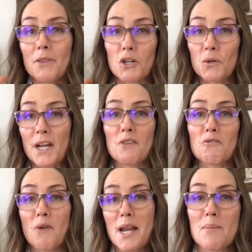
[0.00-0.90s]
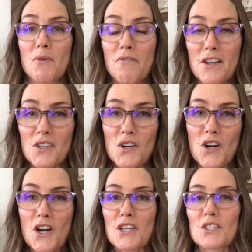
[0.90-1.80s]
the creative writing
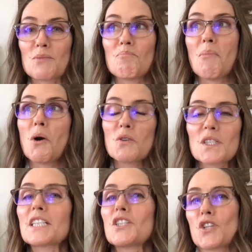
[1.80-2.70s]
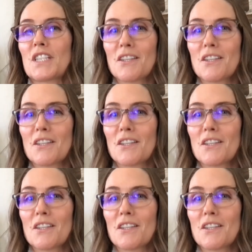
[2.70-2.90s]
professor, is mostly just